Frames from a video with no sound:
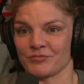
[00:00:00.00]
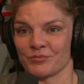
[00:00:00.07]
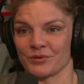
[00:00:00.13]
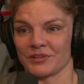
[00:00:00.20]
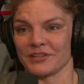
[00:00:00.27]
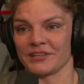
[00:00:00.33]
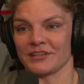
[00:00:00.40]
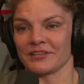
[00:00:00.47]

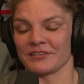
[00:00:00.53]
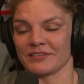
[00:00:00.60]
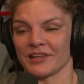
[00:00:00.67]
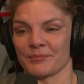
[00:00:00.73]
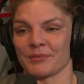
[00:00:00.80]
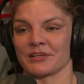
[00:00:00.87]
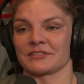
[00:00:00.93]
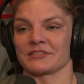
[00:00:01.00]
really let
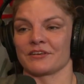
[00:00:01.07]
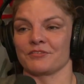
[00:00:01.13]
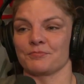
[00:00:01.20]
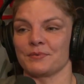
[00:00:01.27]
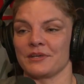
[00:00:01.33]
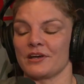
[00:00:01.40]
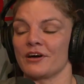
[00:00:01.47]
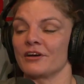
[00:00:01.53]
myself
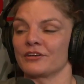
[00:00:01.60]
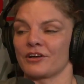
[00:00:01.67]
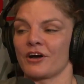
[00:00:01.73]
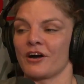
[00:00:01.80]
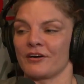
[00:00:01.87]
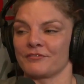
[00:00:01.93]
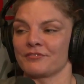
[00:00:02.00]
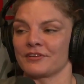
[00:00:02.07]
be
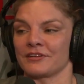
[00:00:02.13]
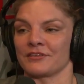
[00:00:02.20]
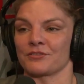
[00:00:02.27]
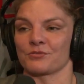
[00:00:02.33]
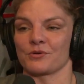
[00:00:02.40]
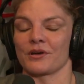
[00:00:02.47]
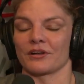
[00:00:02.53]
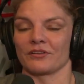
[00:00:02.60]
unconfident
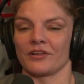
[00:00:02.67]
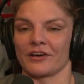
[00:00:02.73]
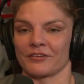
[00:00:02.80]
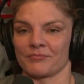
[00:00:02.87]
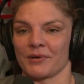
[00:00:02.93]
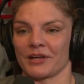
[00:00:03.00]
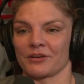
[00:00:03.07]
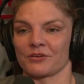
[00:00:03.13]
throughout a lot of
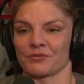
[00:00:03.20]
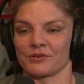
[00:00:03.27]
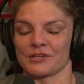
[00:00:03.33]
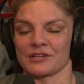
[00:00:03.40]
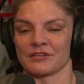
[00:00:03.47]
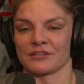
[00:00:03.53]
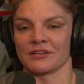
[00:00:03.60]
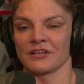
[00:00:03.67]
my
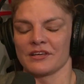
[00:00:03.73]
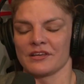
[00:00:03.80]
career.